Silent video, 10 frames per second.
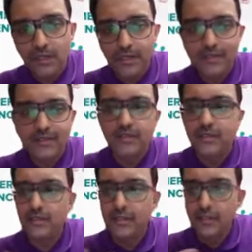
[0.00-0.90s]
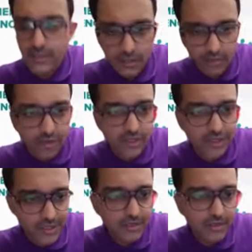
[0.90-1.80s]
it's it's digital
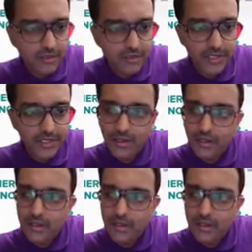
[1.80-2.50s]
first right